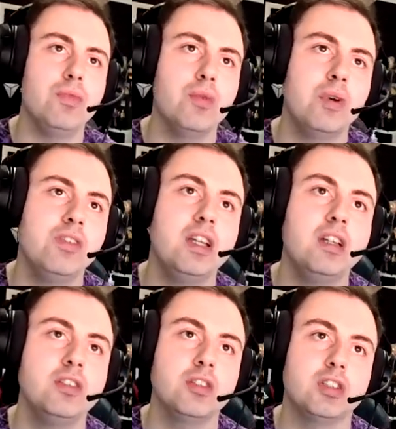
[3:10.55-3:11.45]

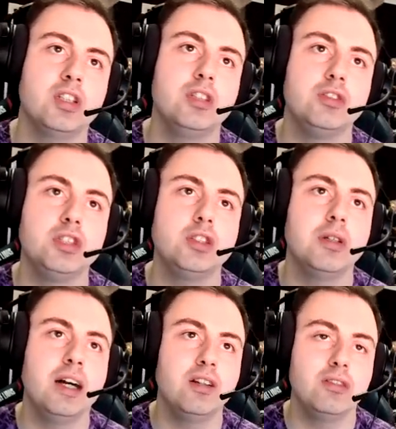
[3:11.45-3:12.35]
within Doctor Who, do you
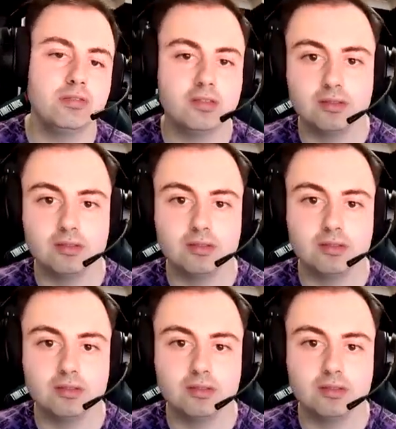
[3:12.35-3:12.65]
have